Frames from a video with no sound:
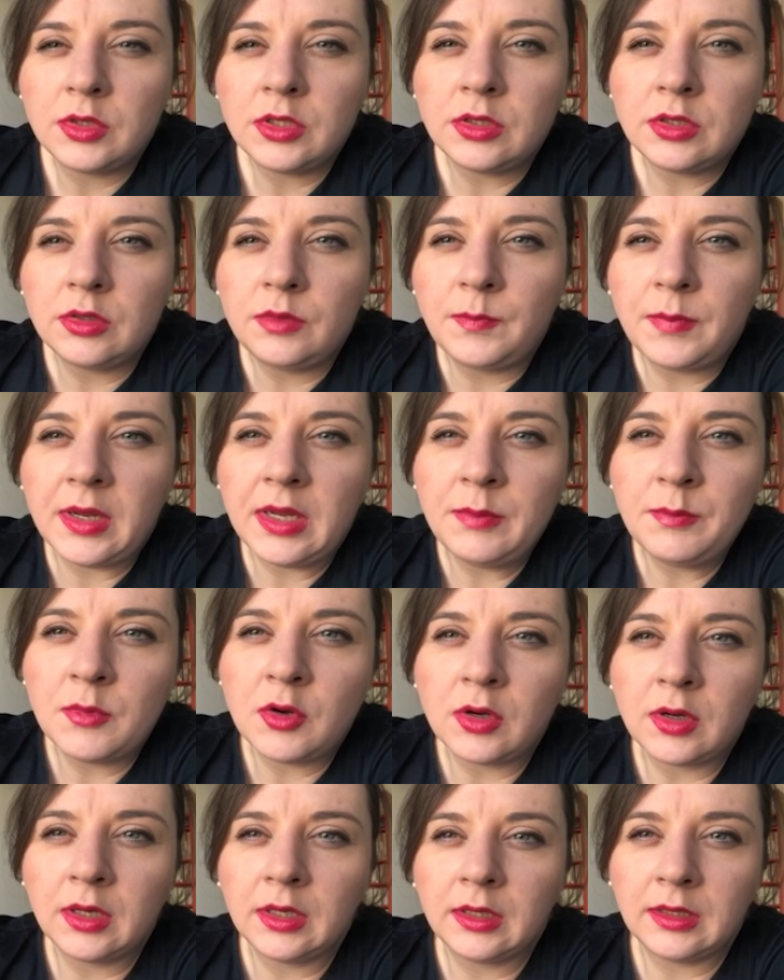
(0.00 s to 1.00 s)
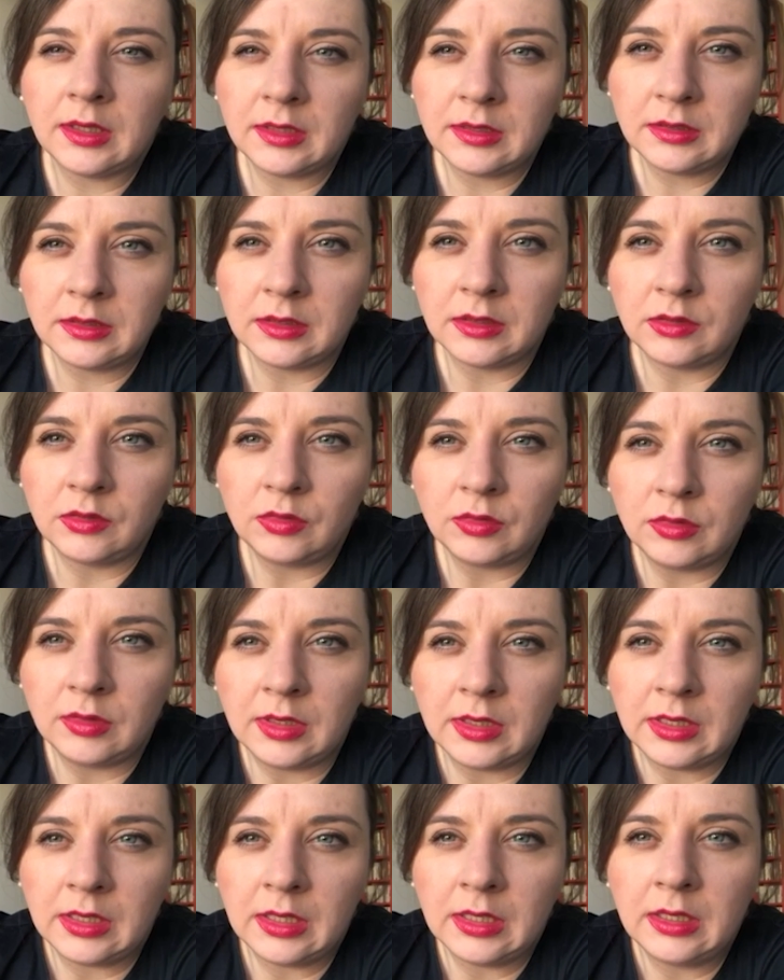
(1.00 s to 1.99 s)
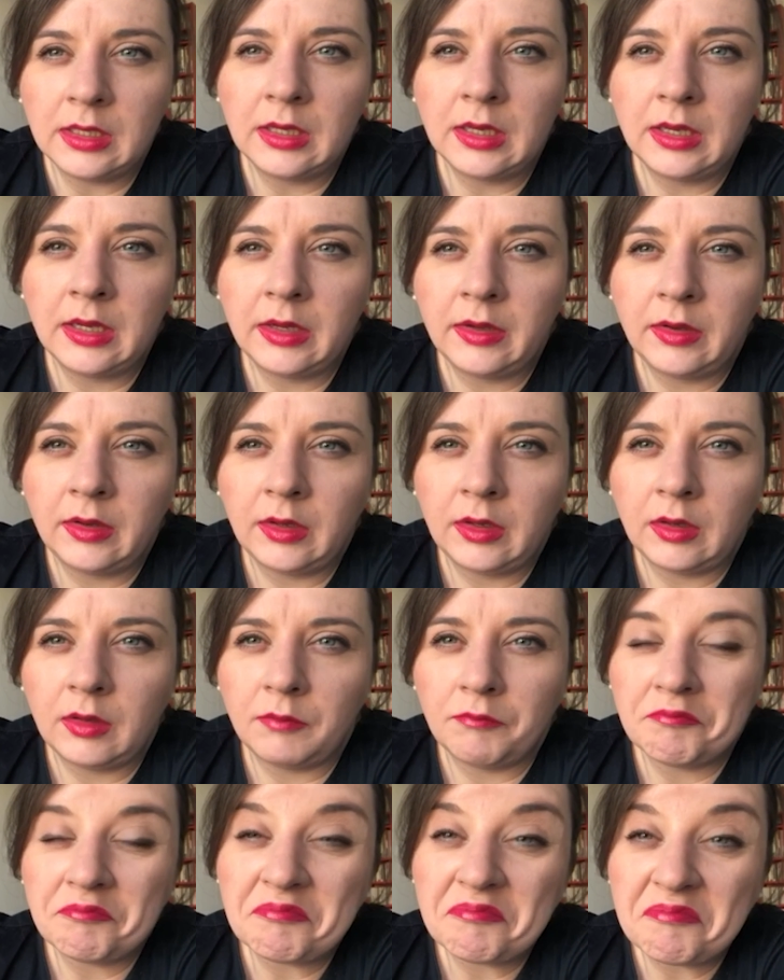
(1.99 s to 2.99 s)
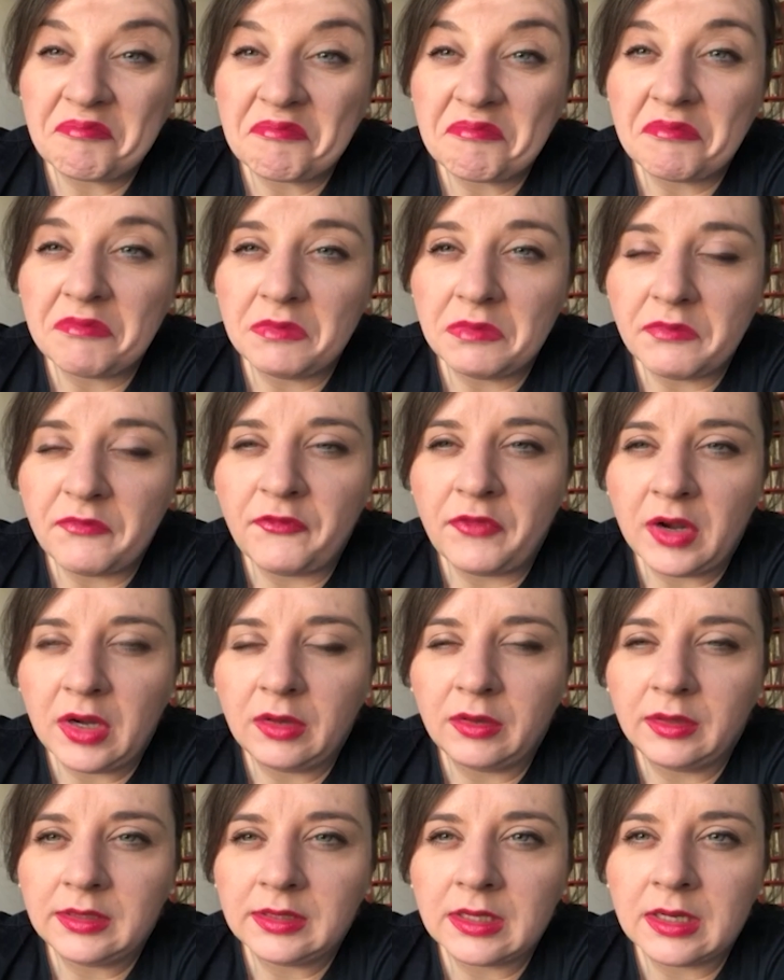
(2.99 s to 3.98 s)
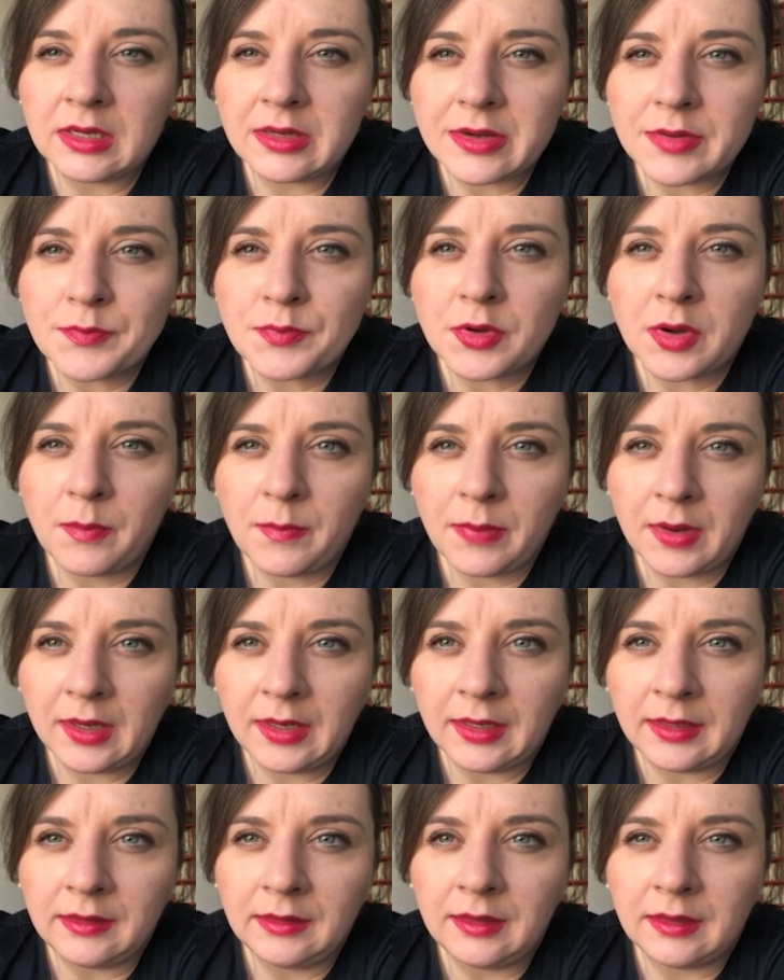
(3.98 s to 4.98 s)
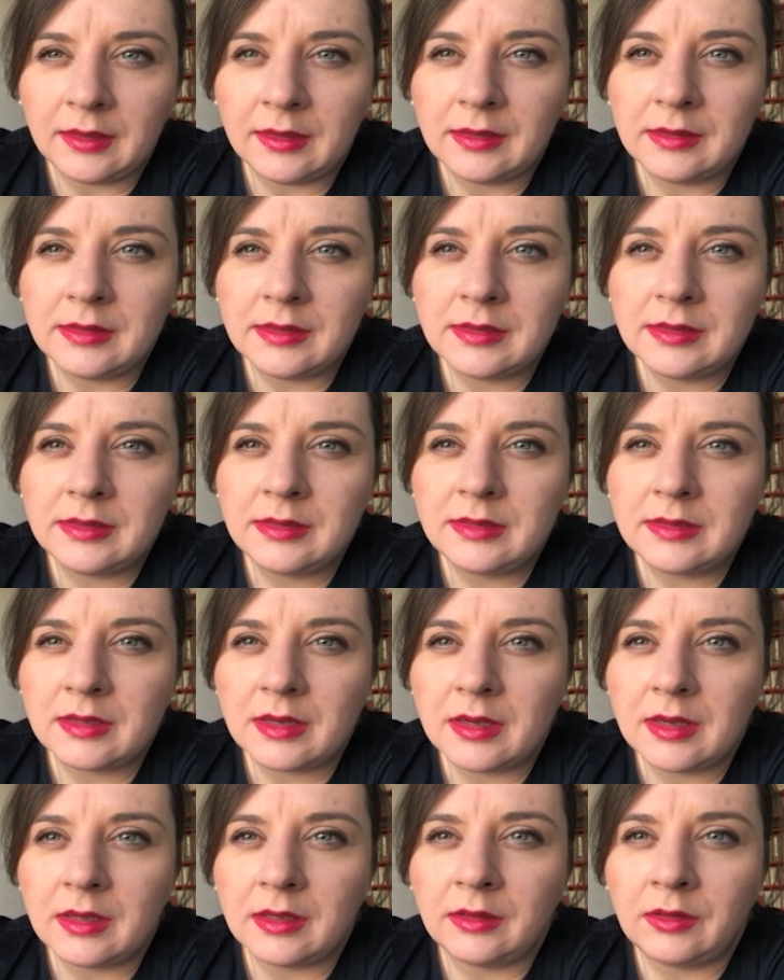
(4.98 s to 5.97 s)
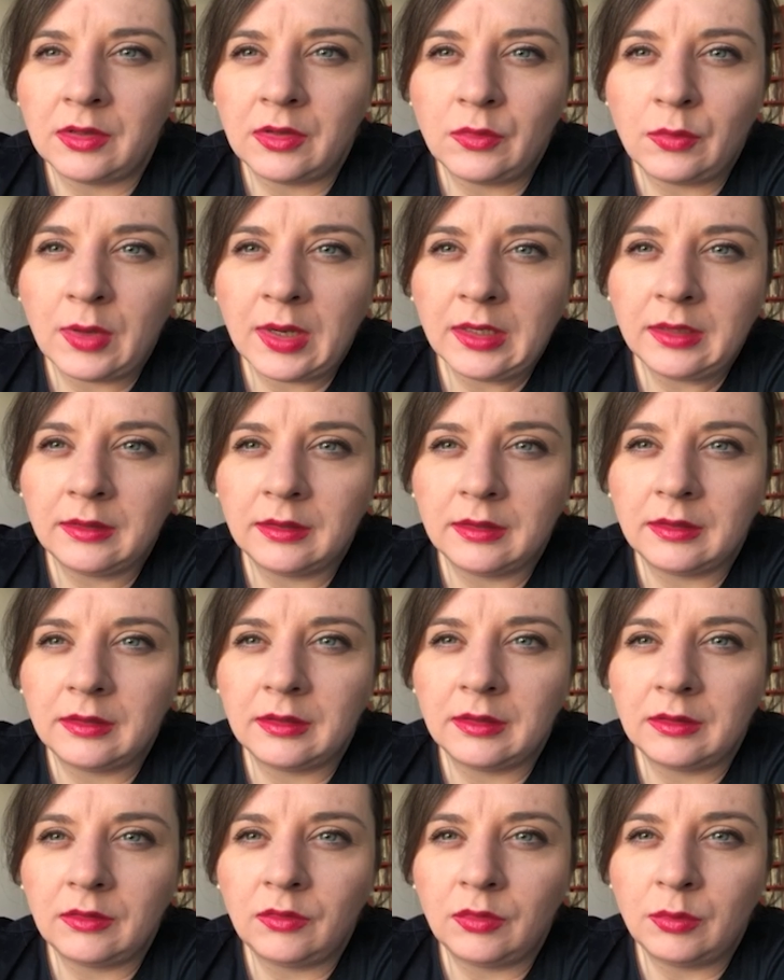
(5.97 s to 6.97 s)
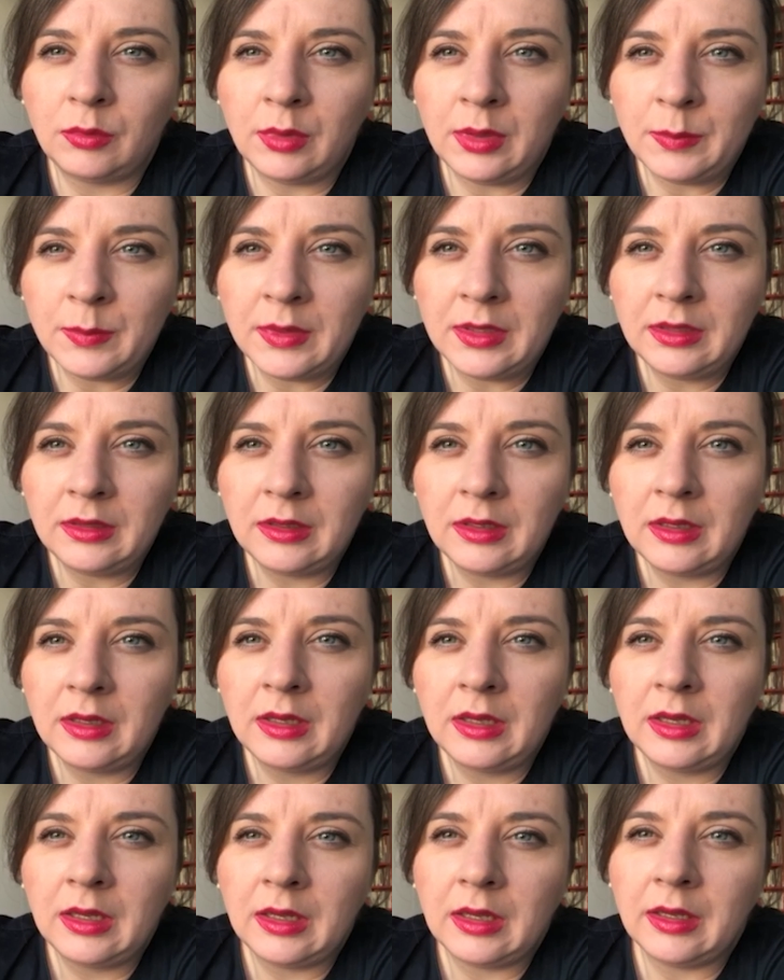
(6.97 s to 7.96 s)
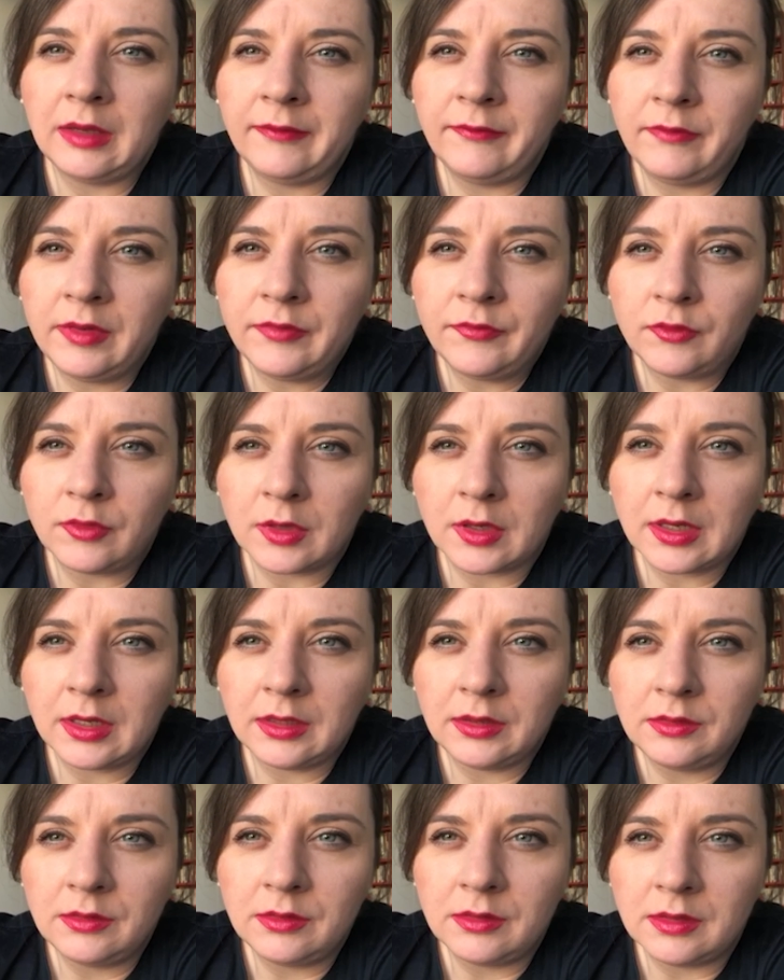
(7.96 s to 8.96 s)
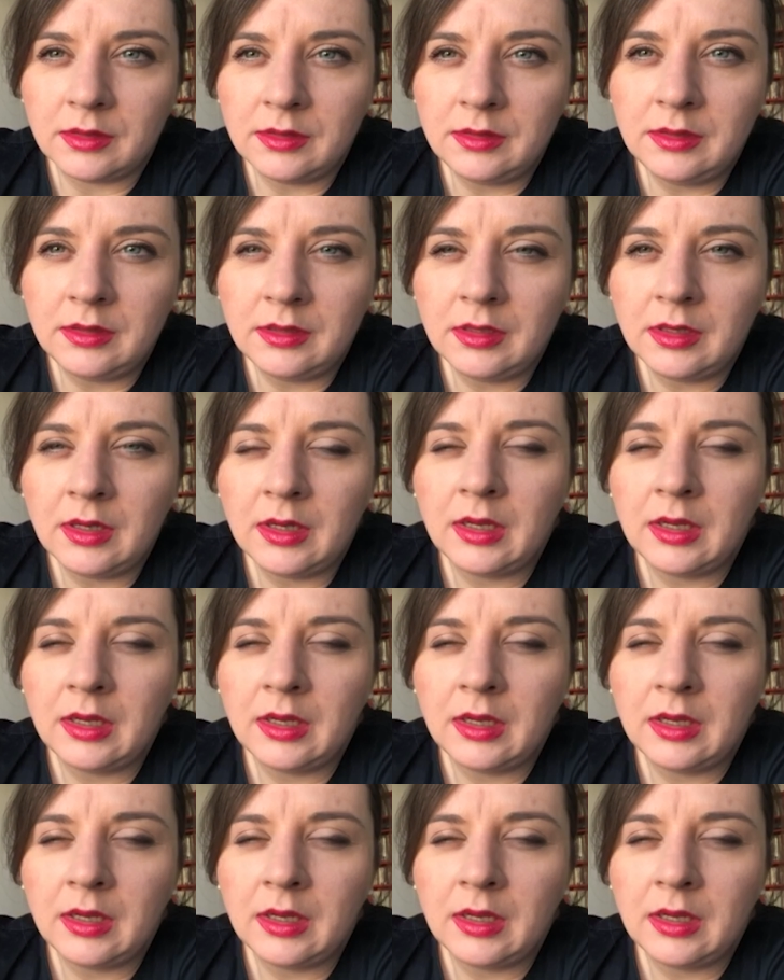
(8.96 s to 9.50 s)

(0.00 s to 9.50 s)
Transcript: We should pay more attention to the very scary propaganda that is directed to women in V4 countries.